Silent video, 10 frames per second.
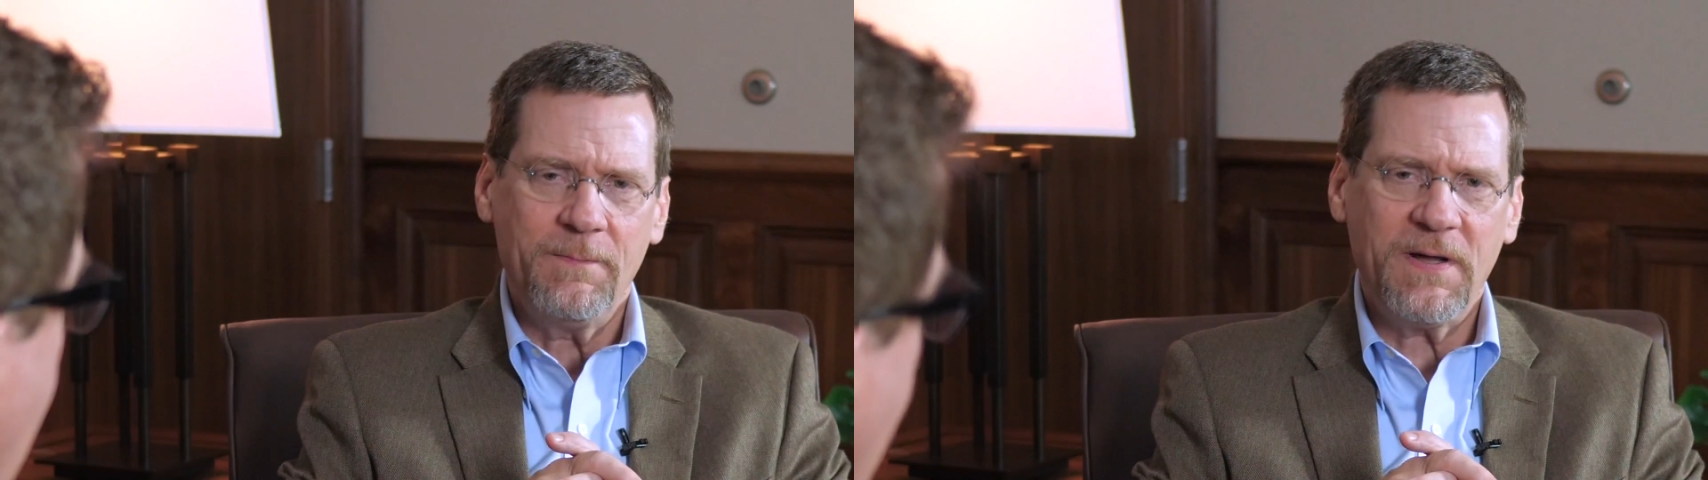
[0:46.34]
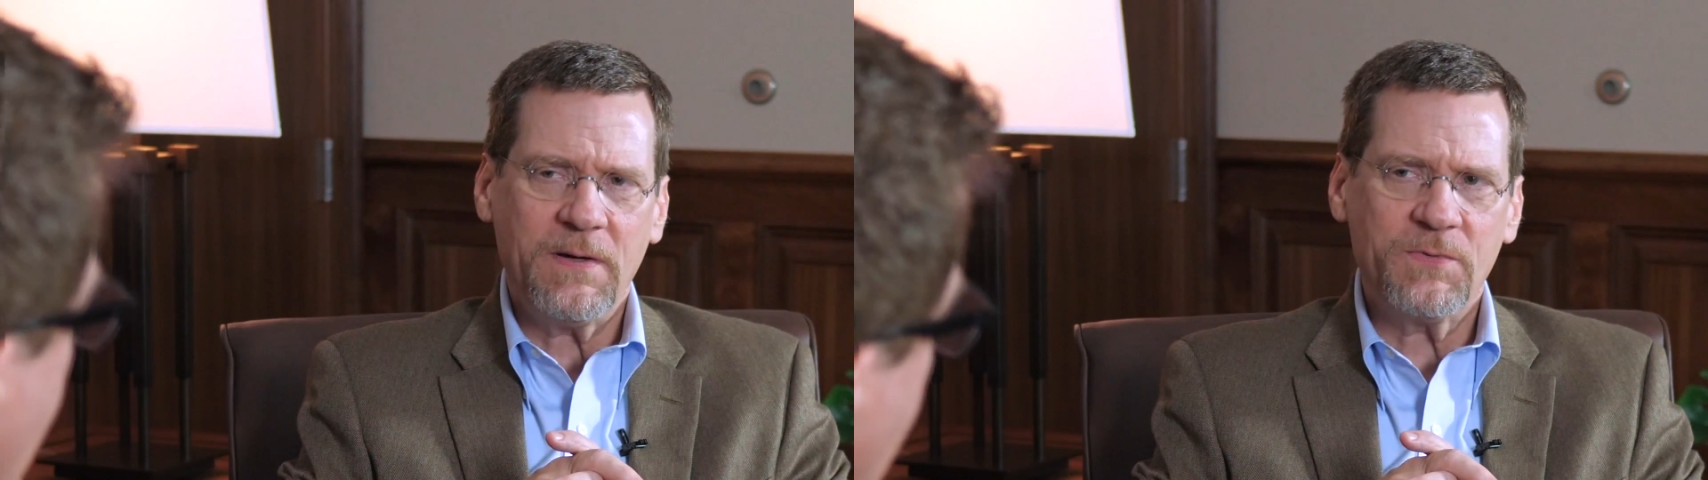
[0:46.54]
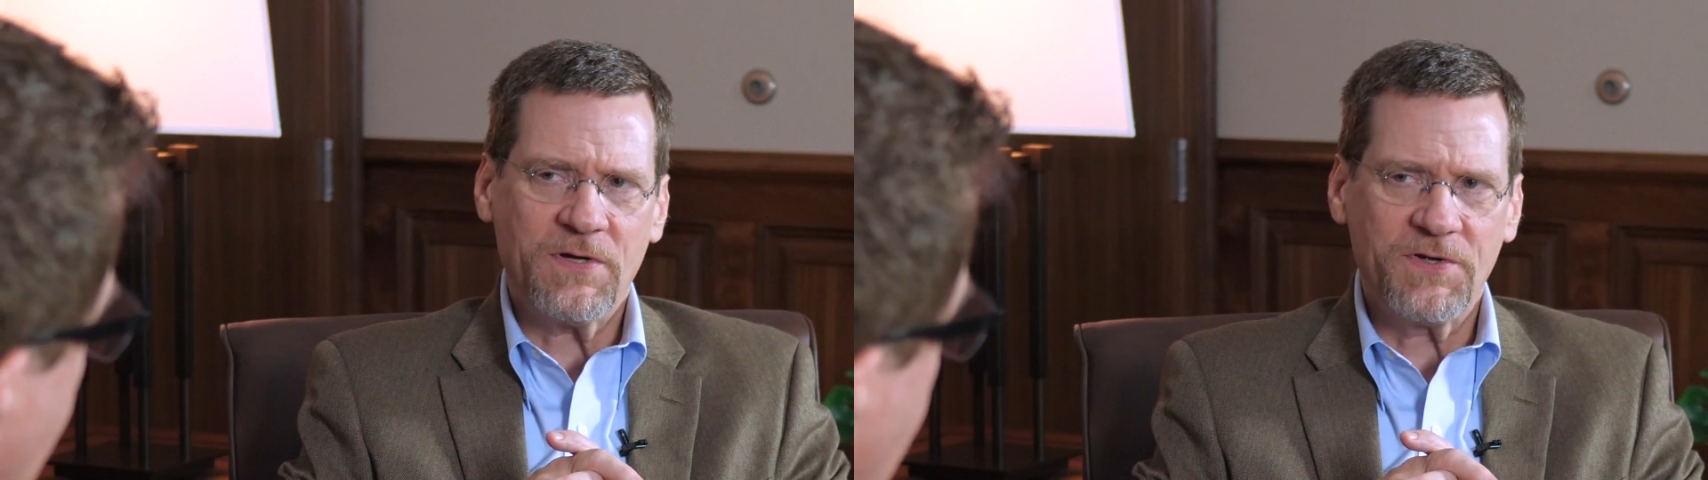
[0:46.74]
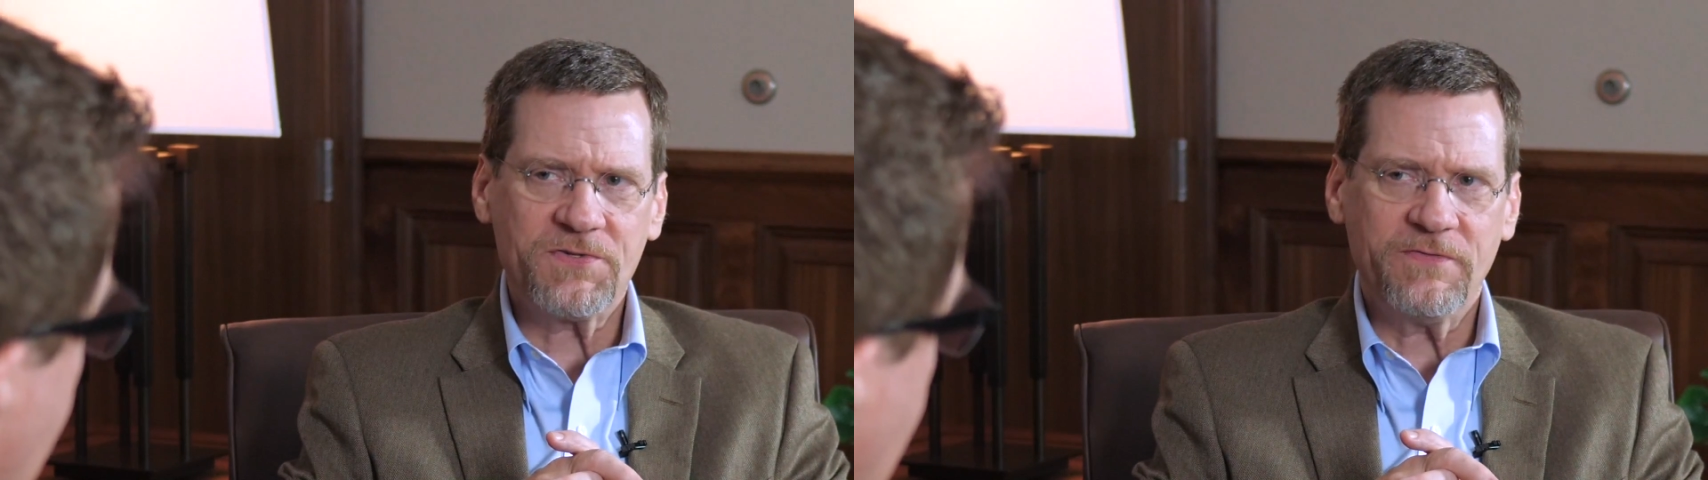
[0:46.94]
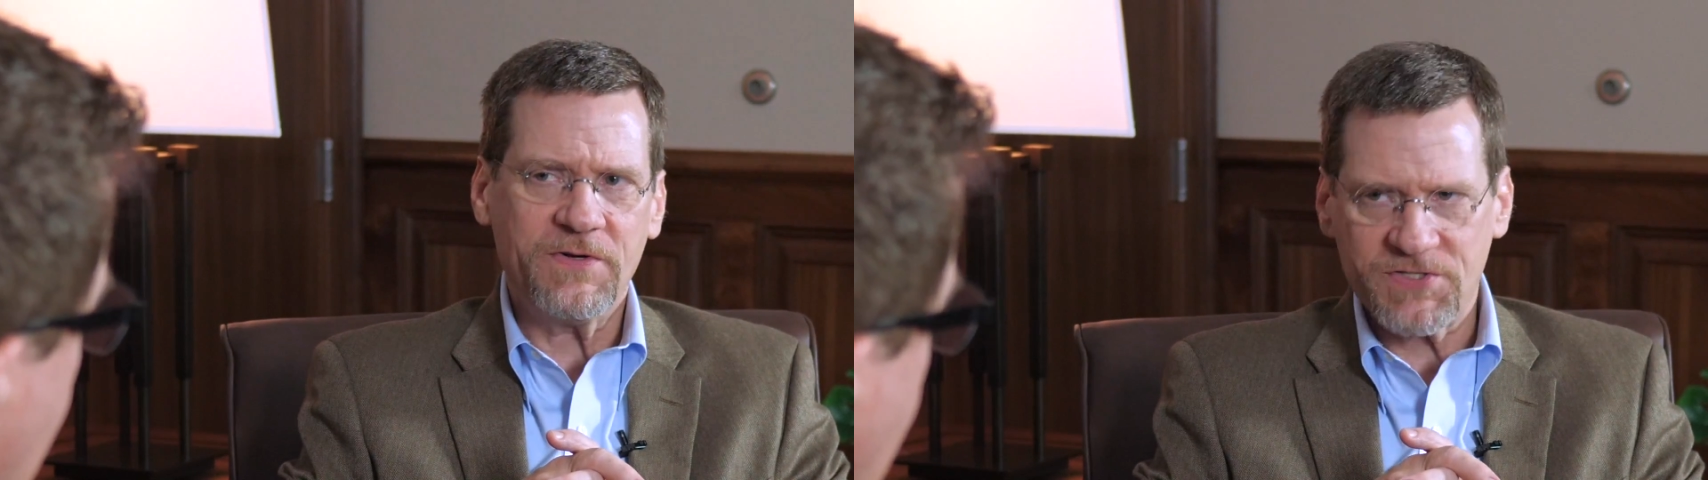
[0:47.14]
but it was
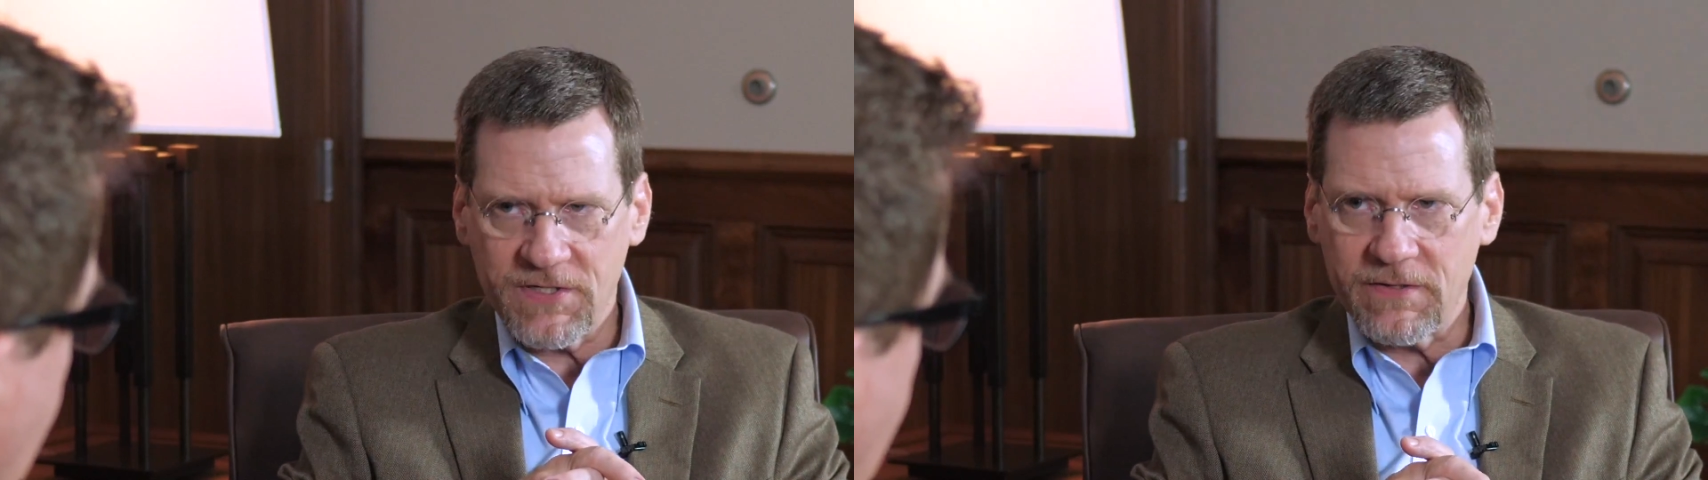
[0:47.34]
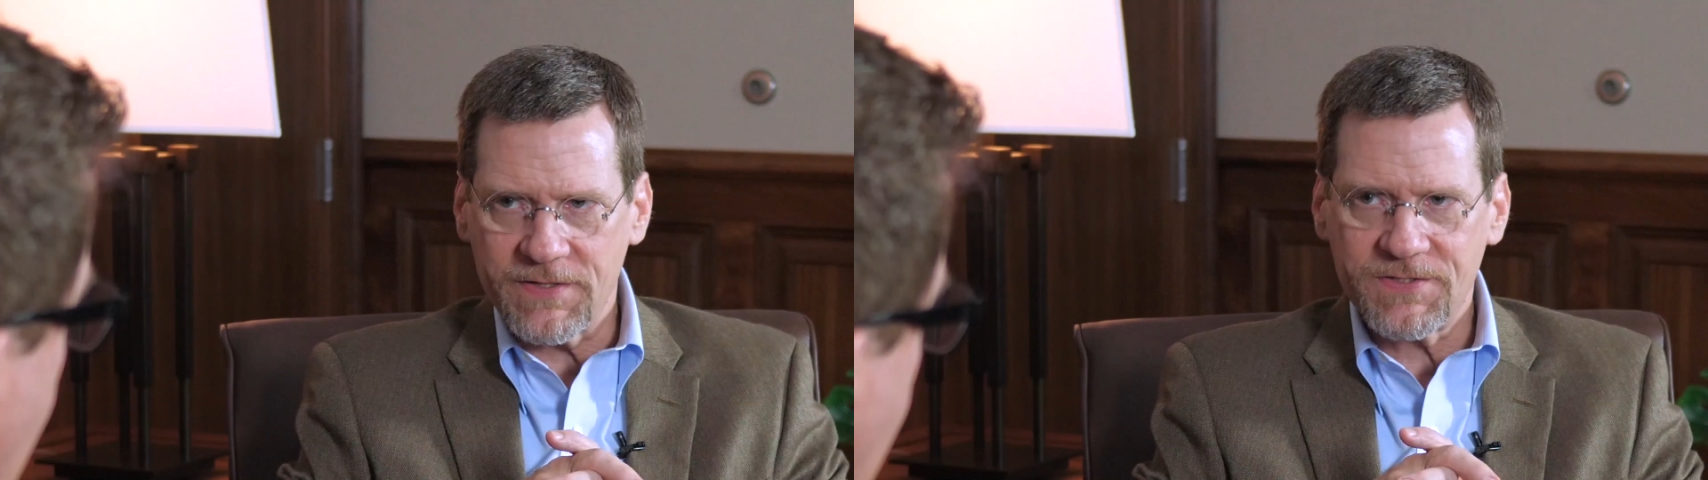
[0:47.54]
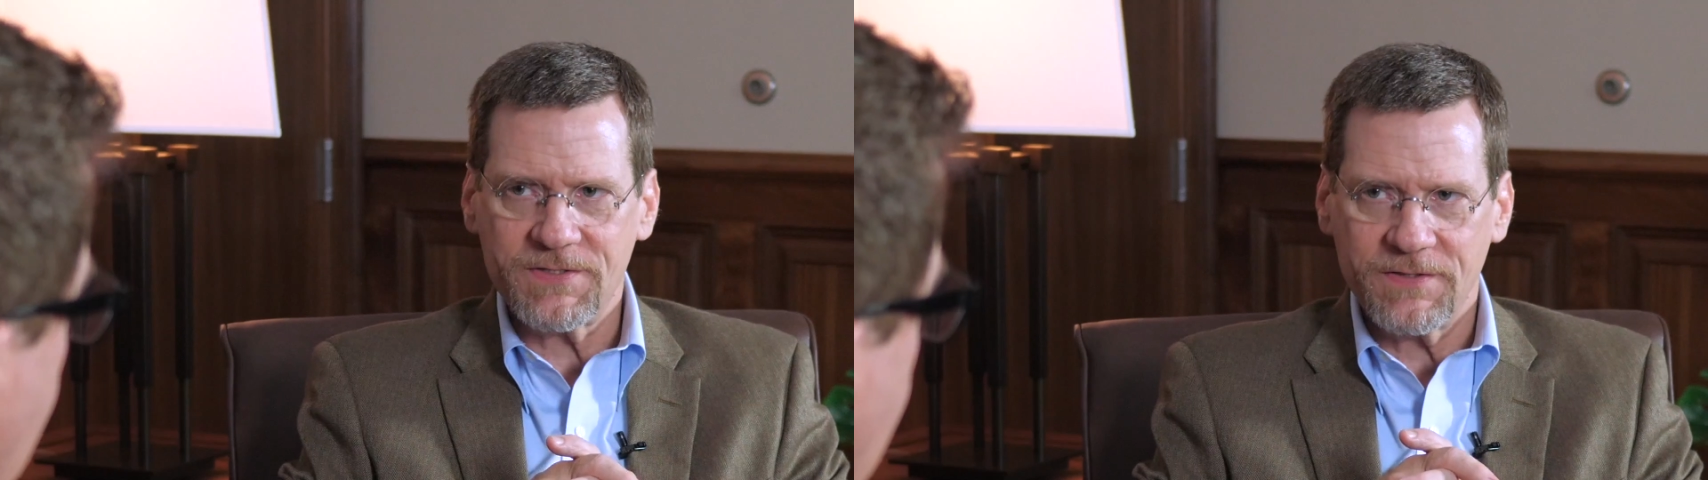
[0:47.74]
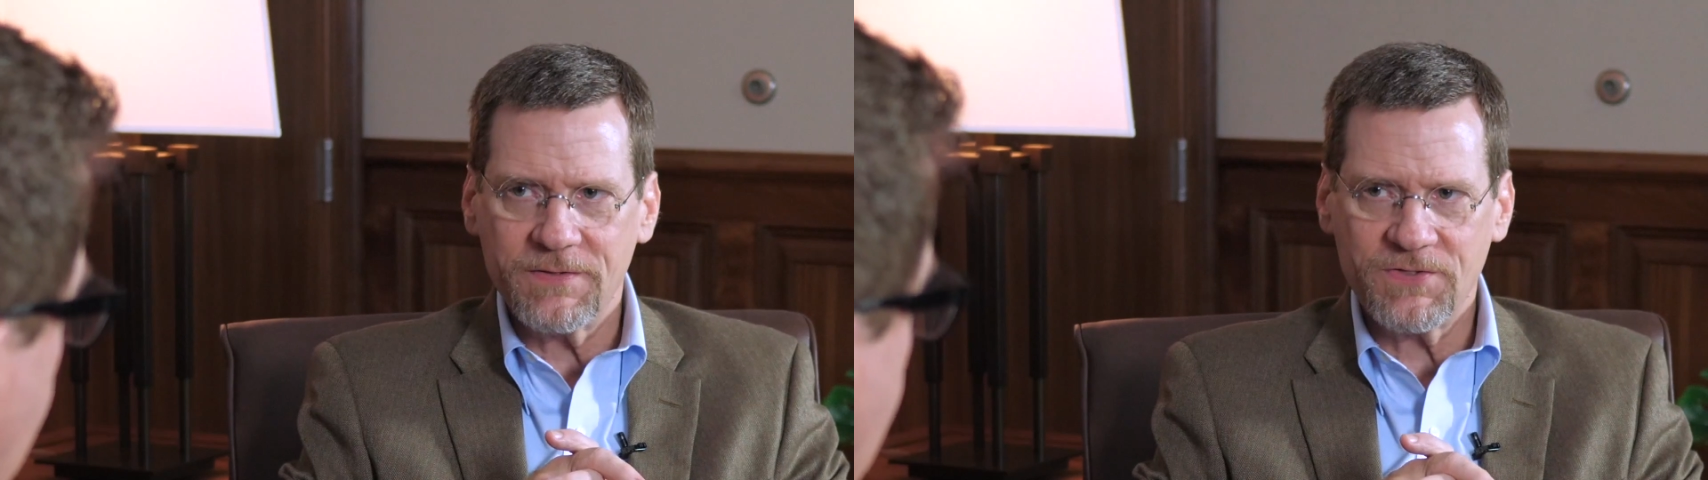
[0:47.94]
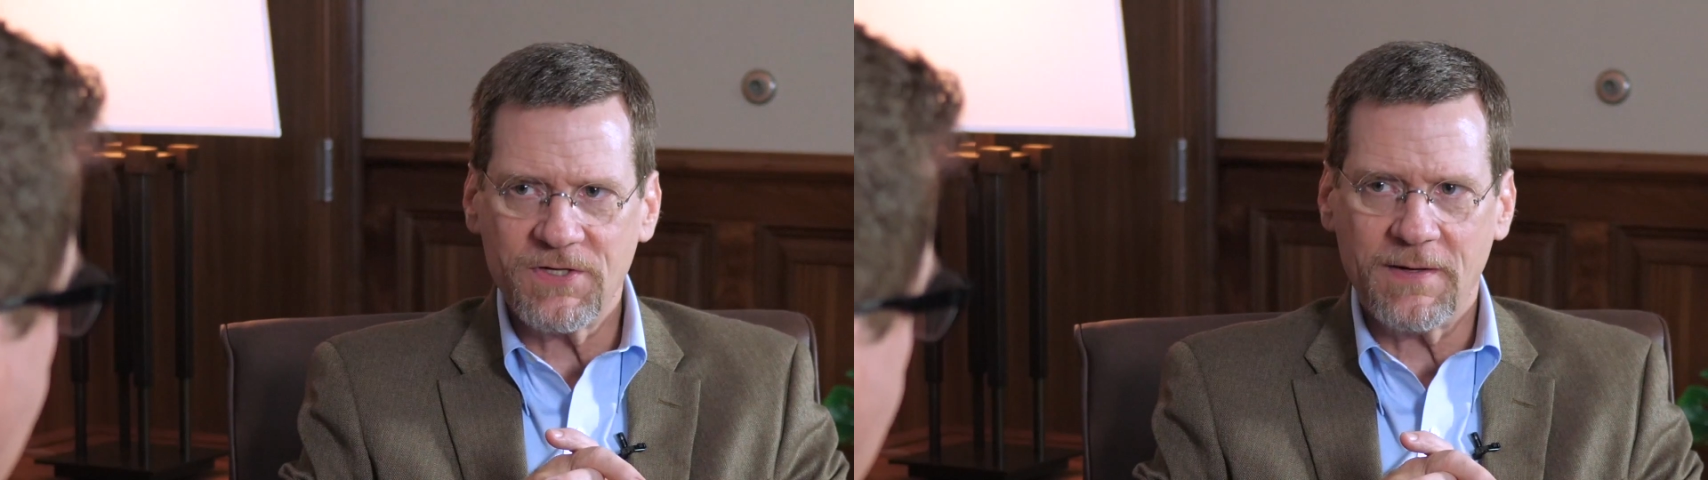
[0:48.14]
also a very serious
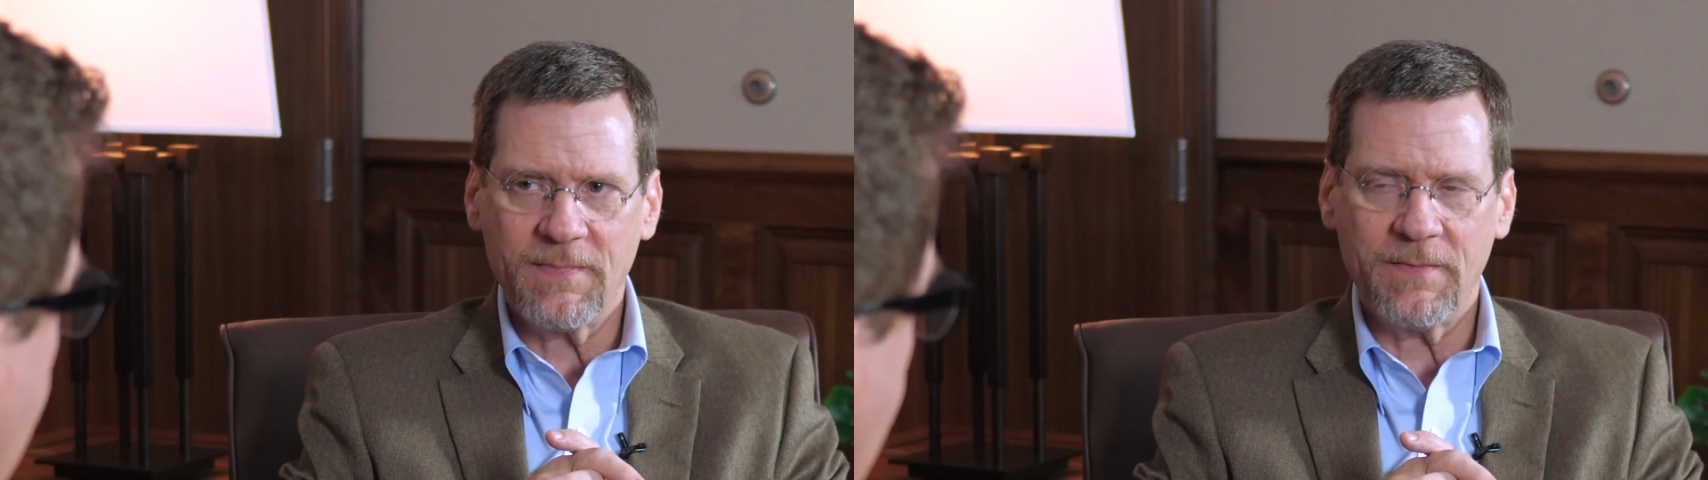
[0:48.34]
job.